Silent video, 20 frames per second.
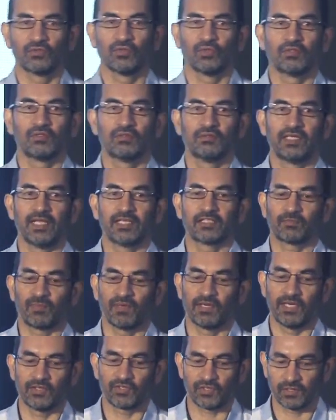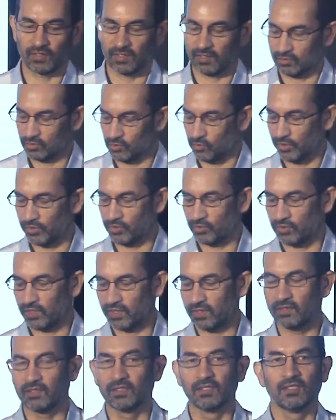no explanation that is going to
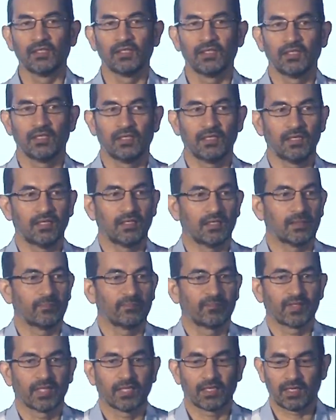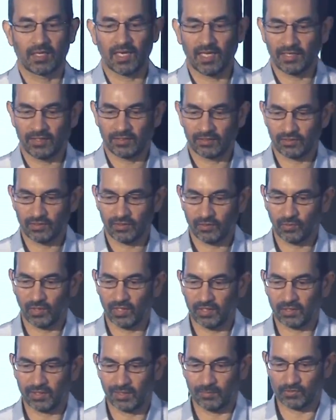the client
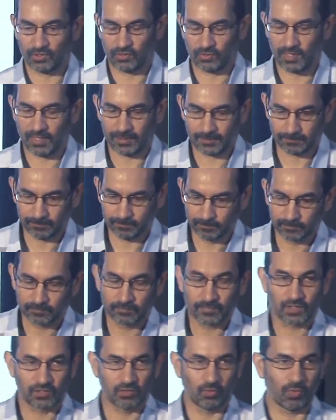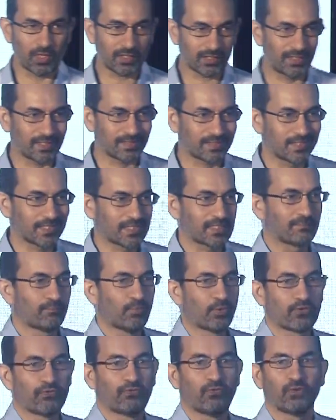when it comes to that. So what does this
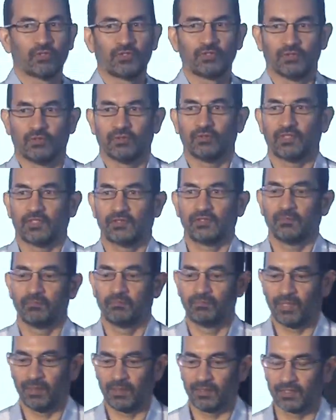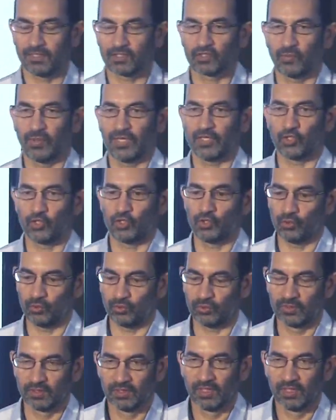portfolio that you build this way do?